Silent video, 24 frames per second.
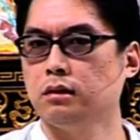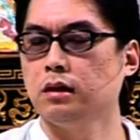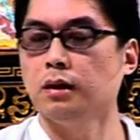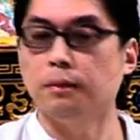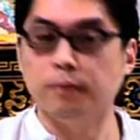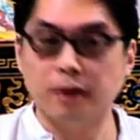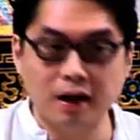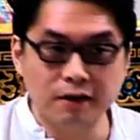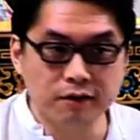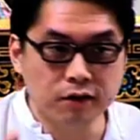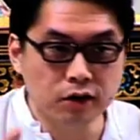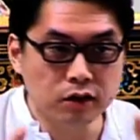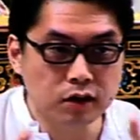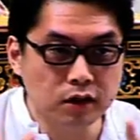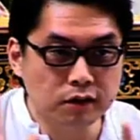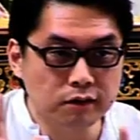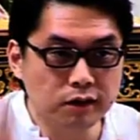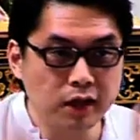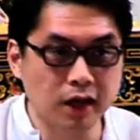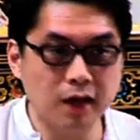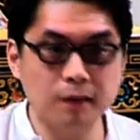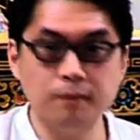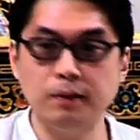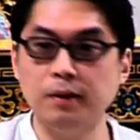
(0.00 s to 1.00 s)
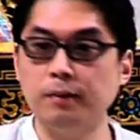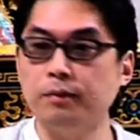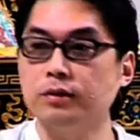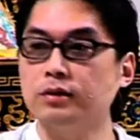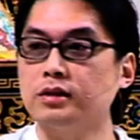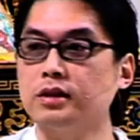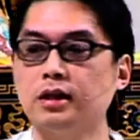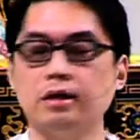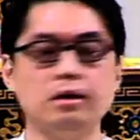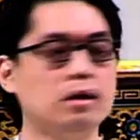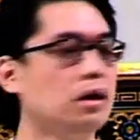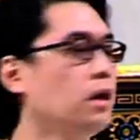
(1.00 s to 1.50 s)
But I've heard of lay people
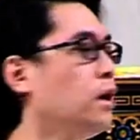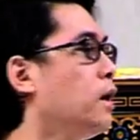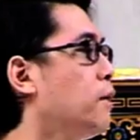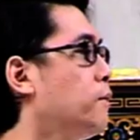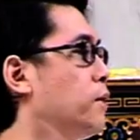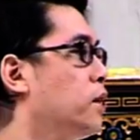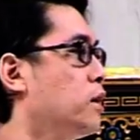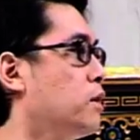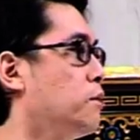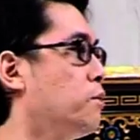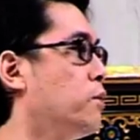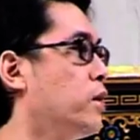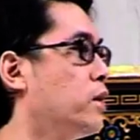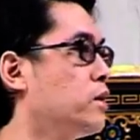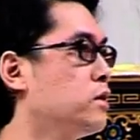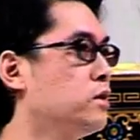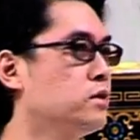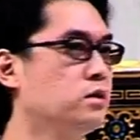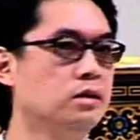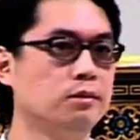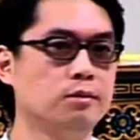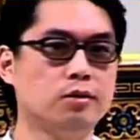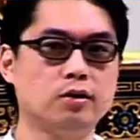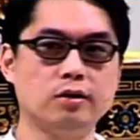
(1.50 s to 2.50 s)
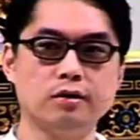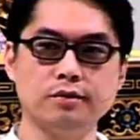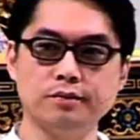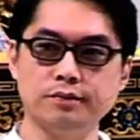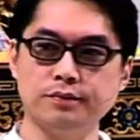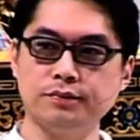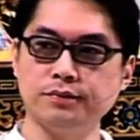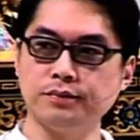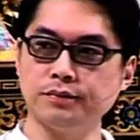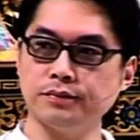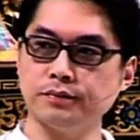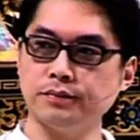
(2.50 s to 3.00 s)
saying, hey, I'm not going to practice anymore.
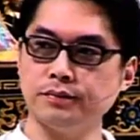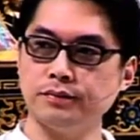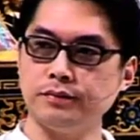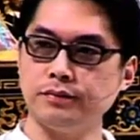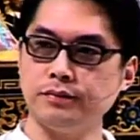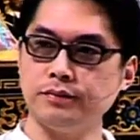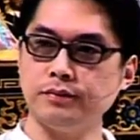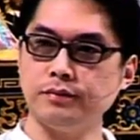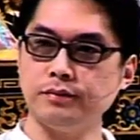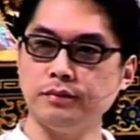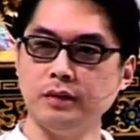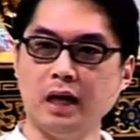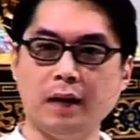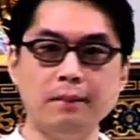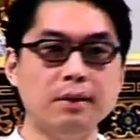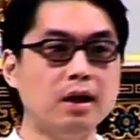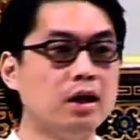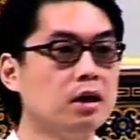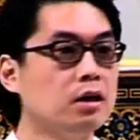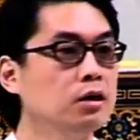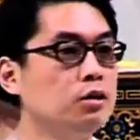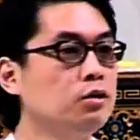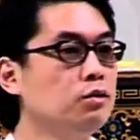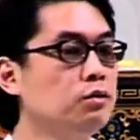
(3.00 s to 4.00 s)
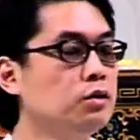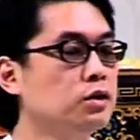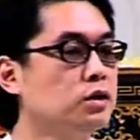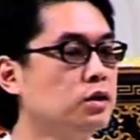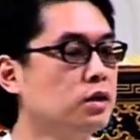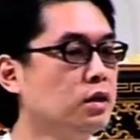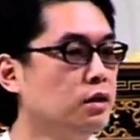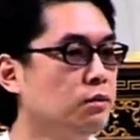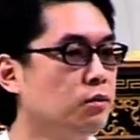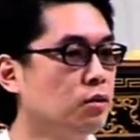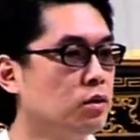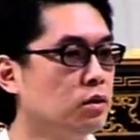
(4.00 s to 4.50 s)
I'm not going to do this
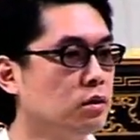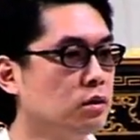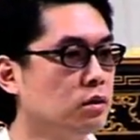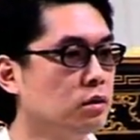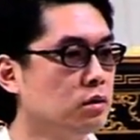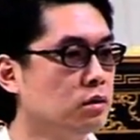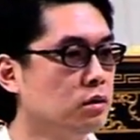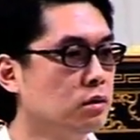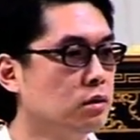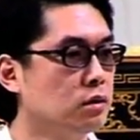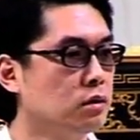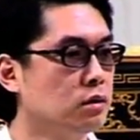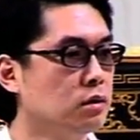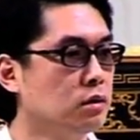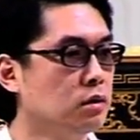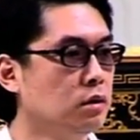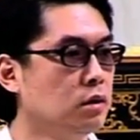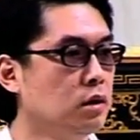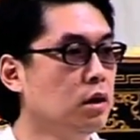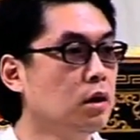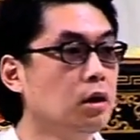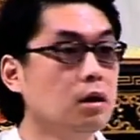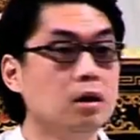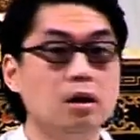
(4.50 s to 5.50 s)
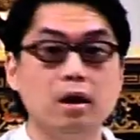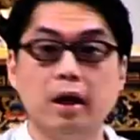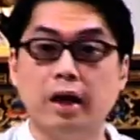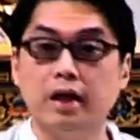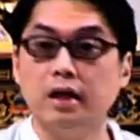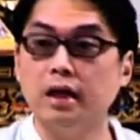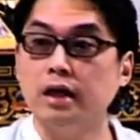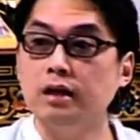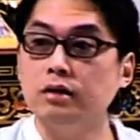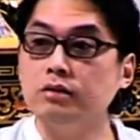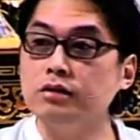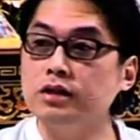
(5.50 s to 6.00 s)
anymore.
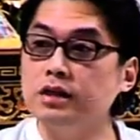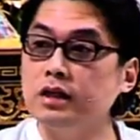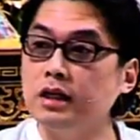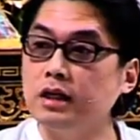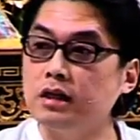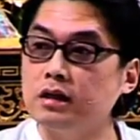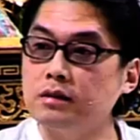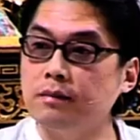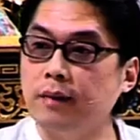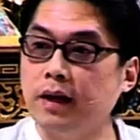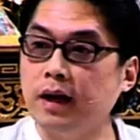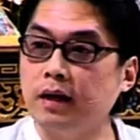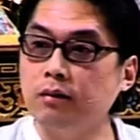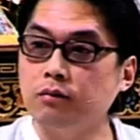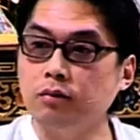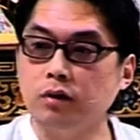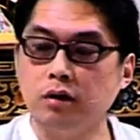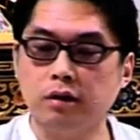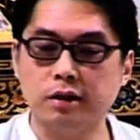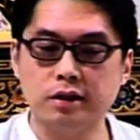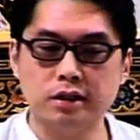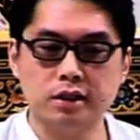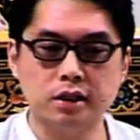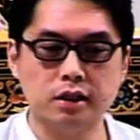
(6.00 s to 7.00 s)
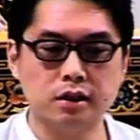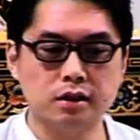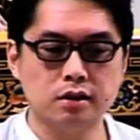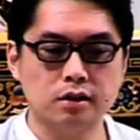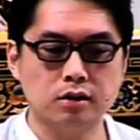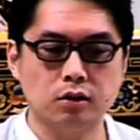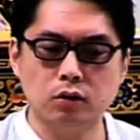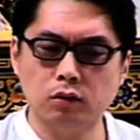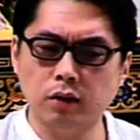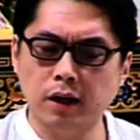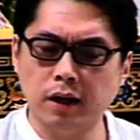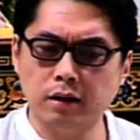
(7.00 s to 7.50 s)
And I don't see it as bad. What I see is,
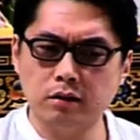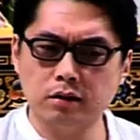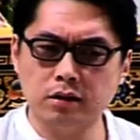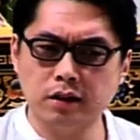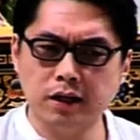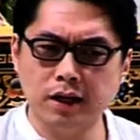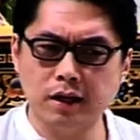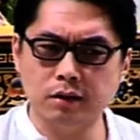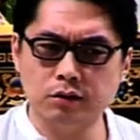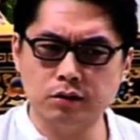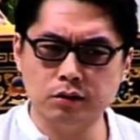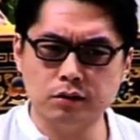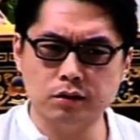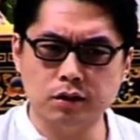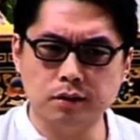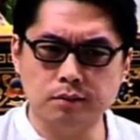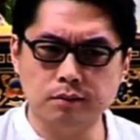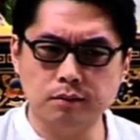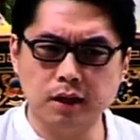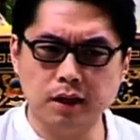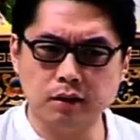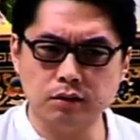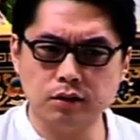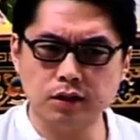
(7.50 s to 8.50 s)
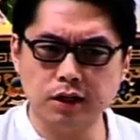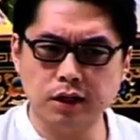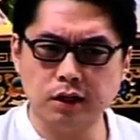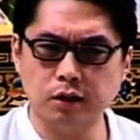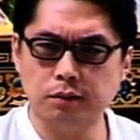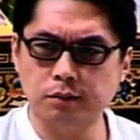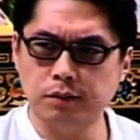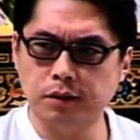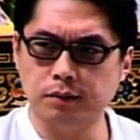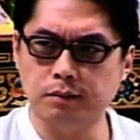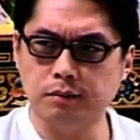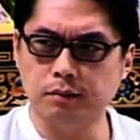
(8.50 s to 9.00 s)
how to counter them, how to
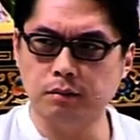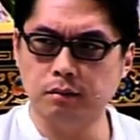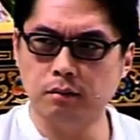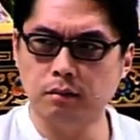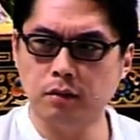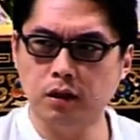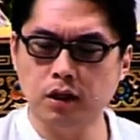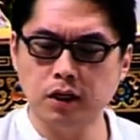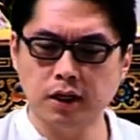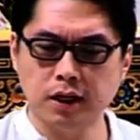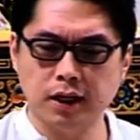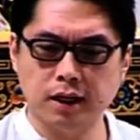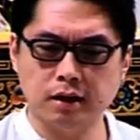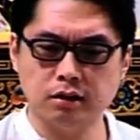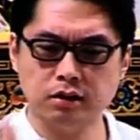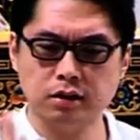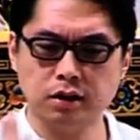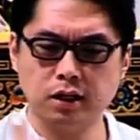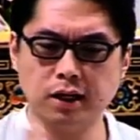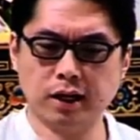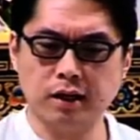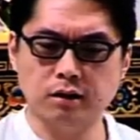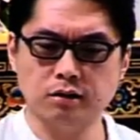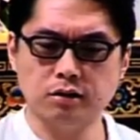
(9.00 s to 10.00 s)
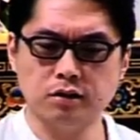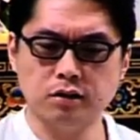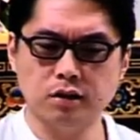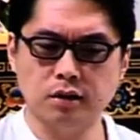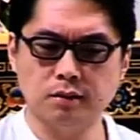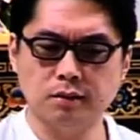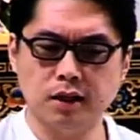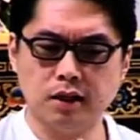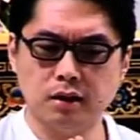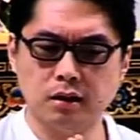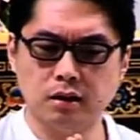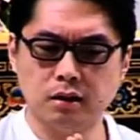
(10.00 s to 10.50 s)
help them, how to counter
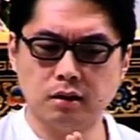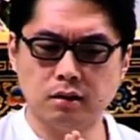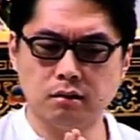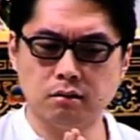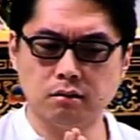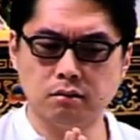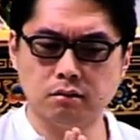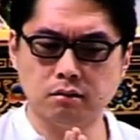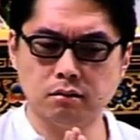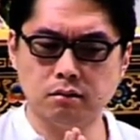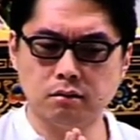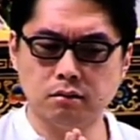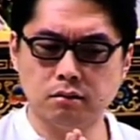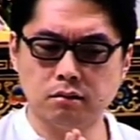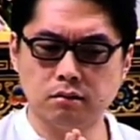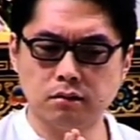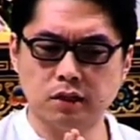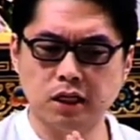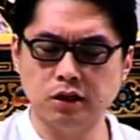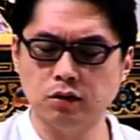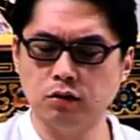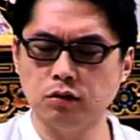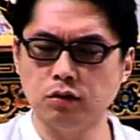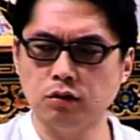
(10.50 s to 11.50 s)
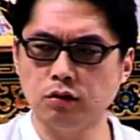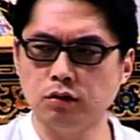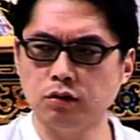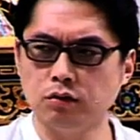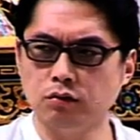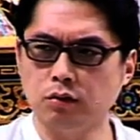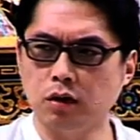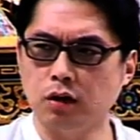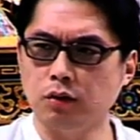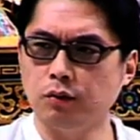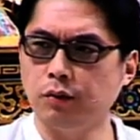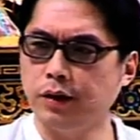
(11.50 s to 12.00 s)
them that they don't go the
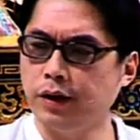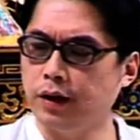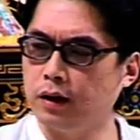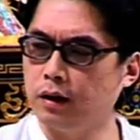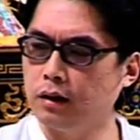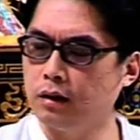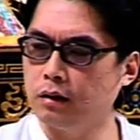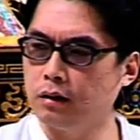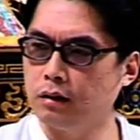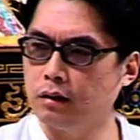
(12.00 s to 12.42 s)
wrong way.